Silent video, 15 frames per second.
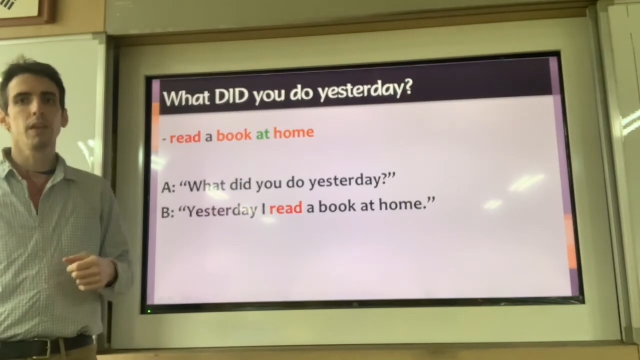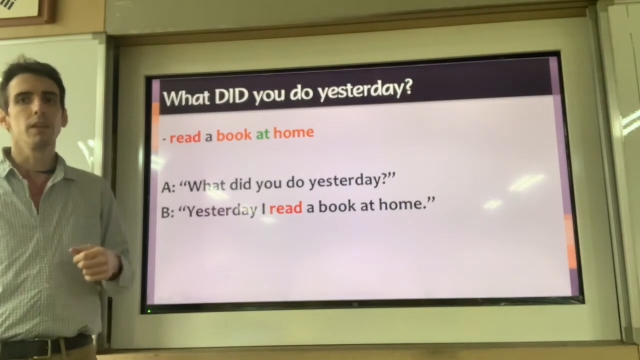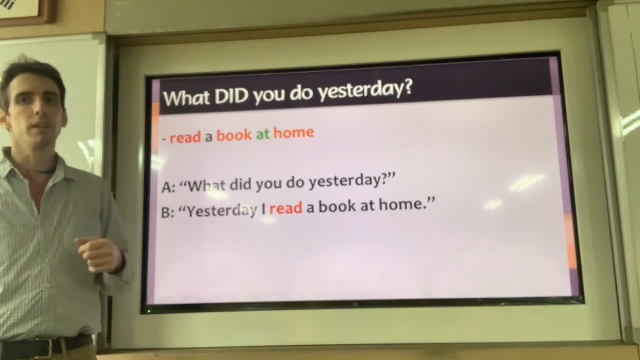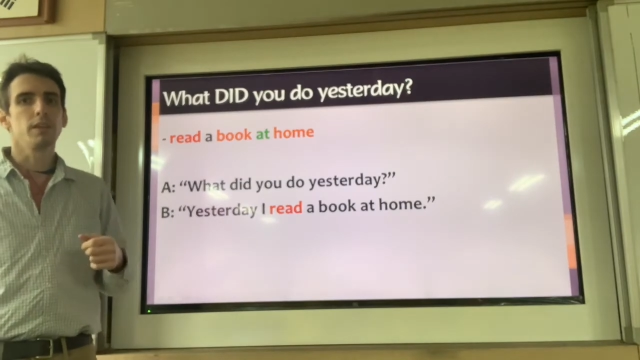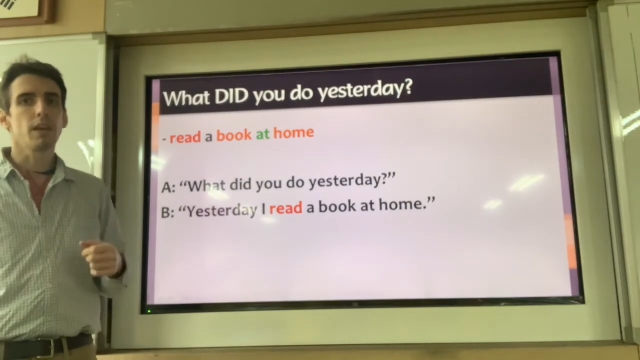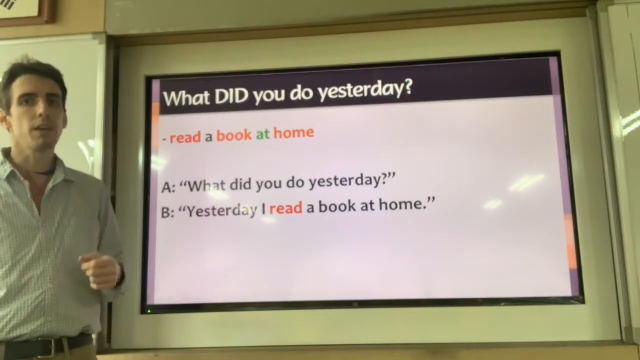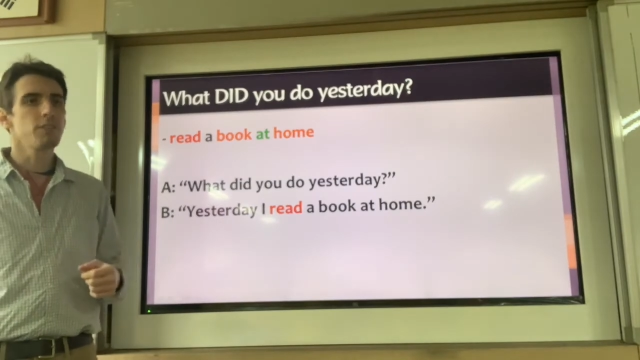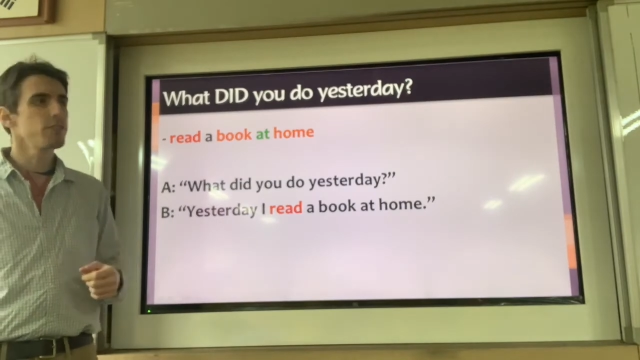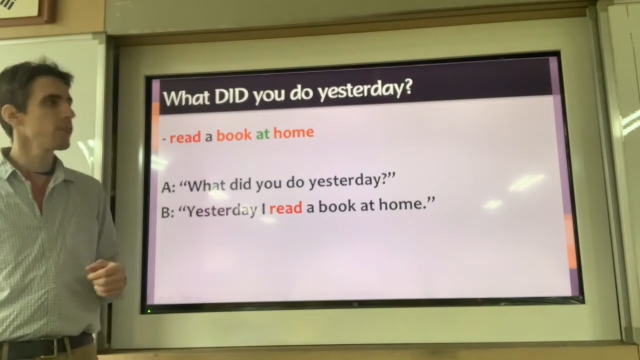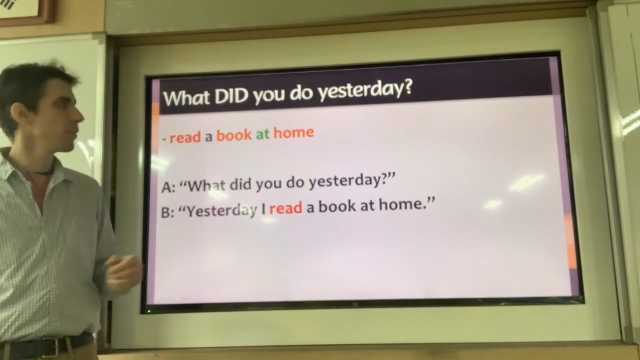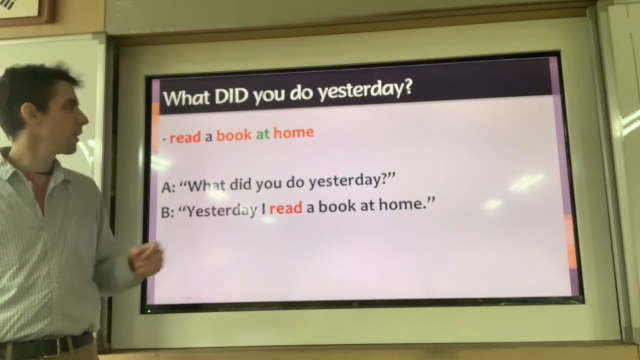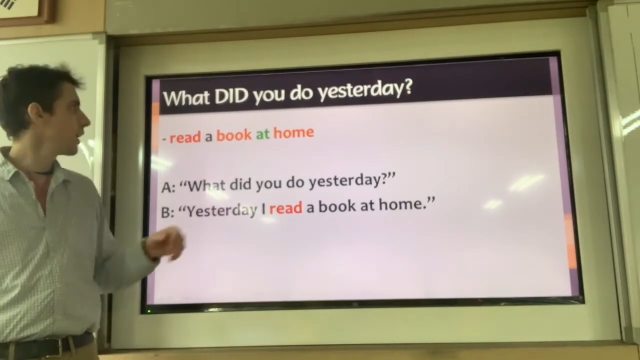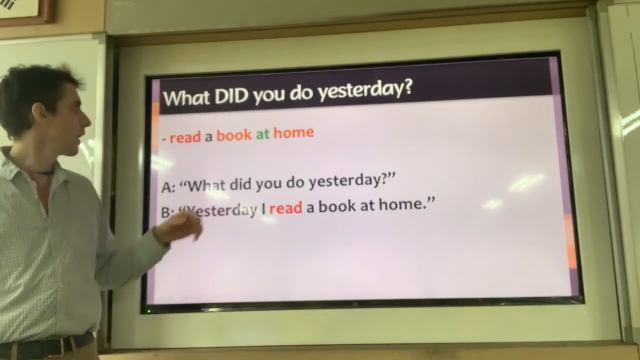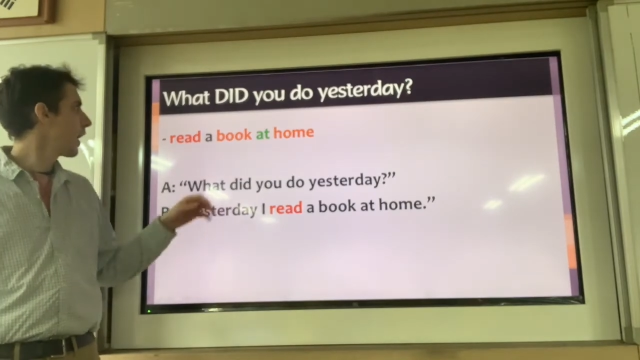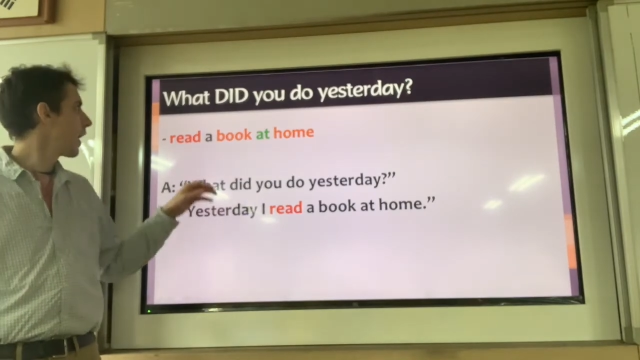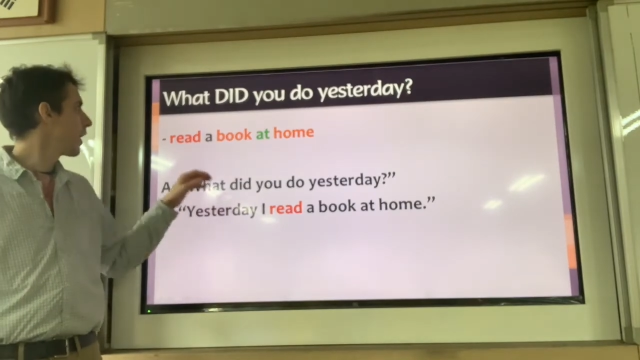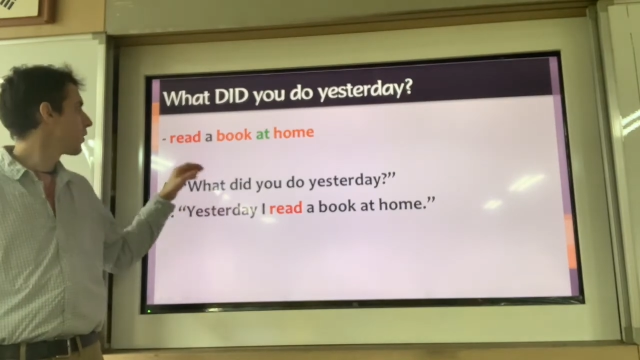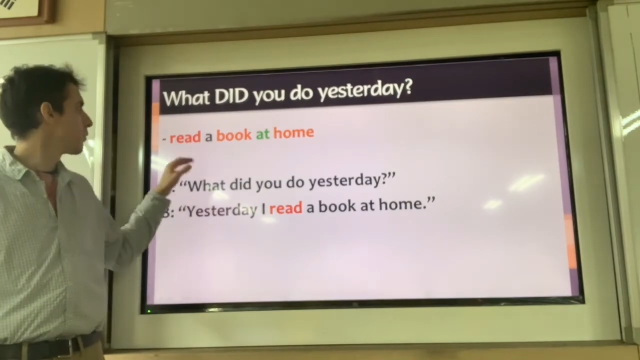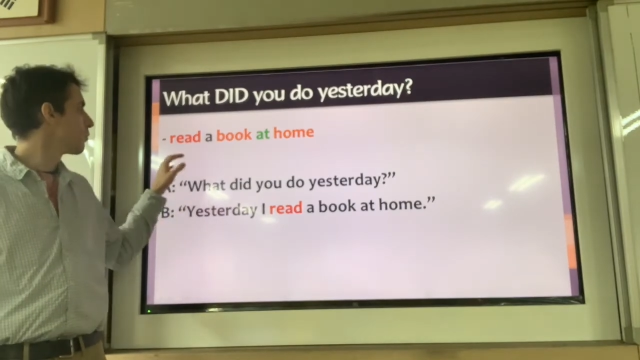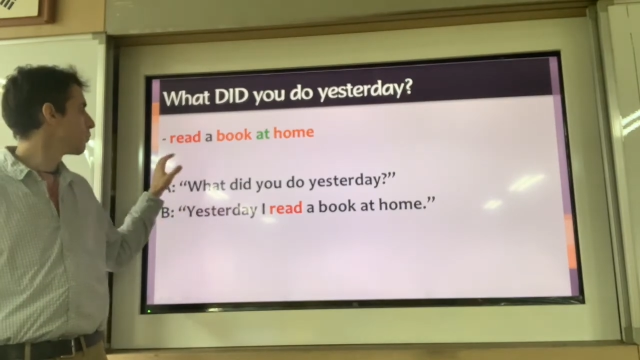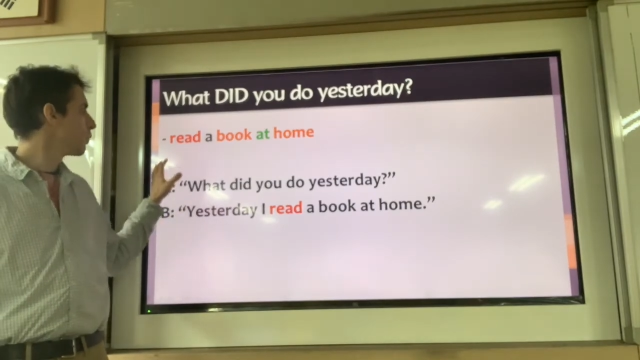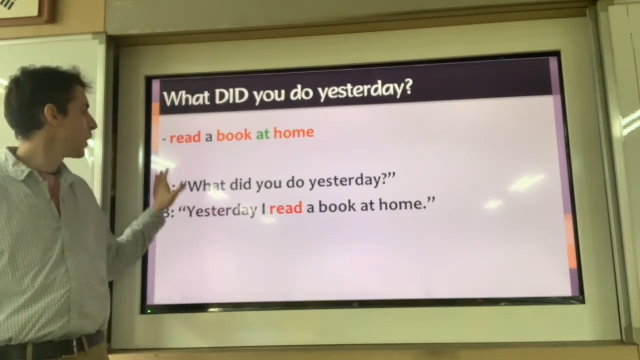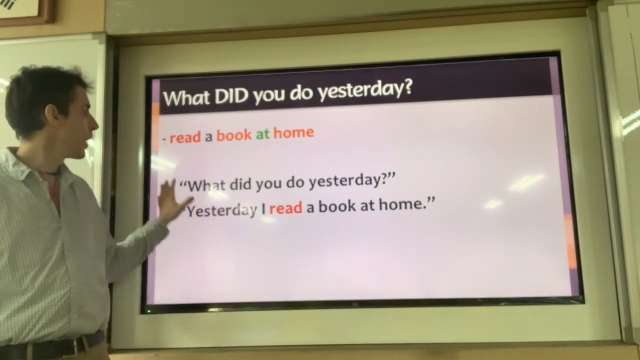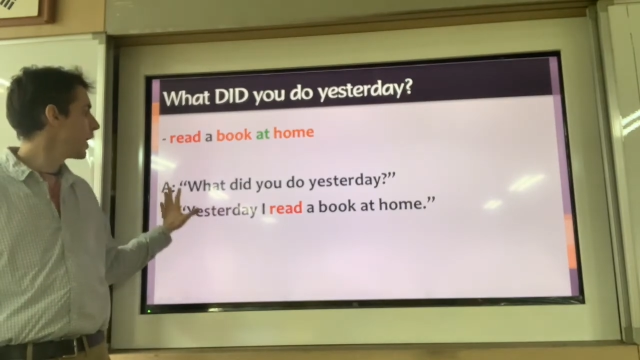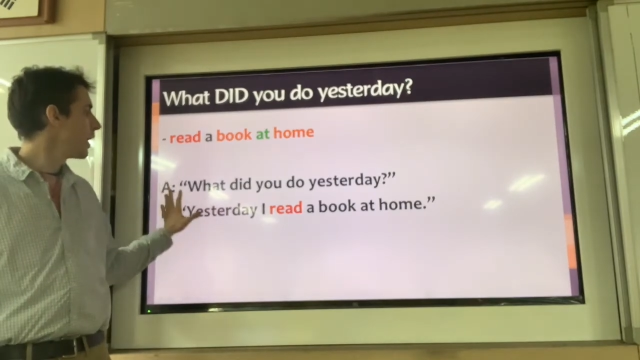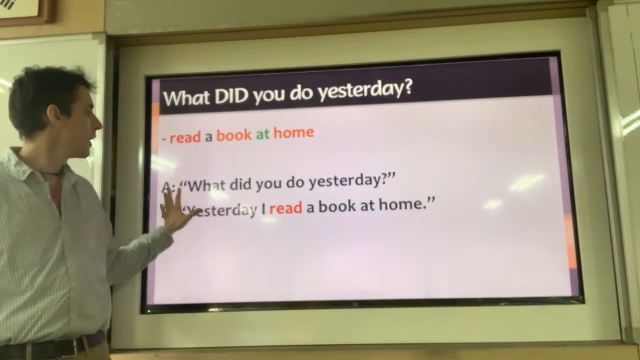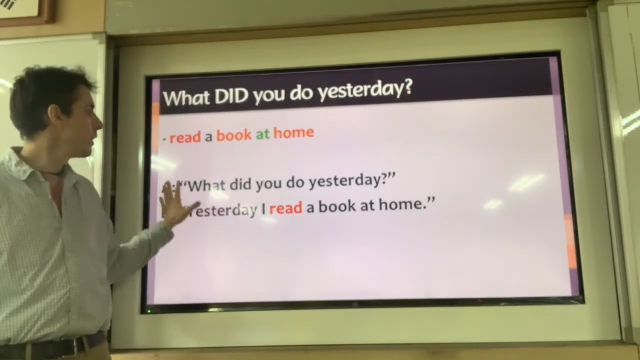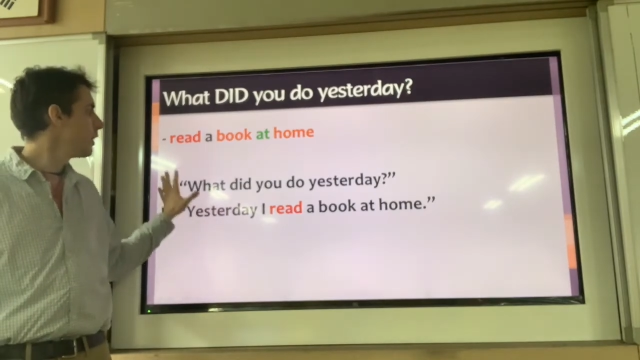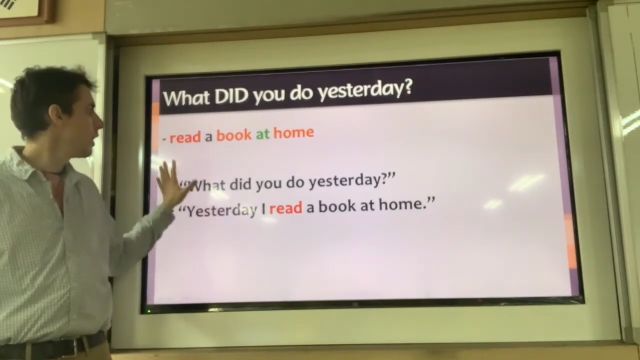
Yesterday I read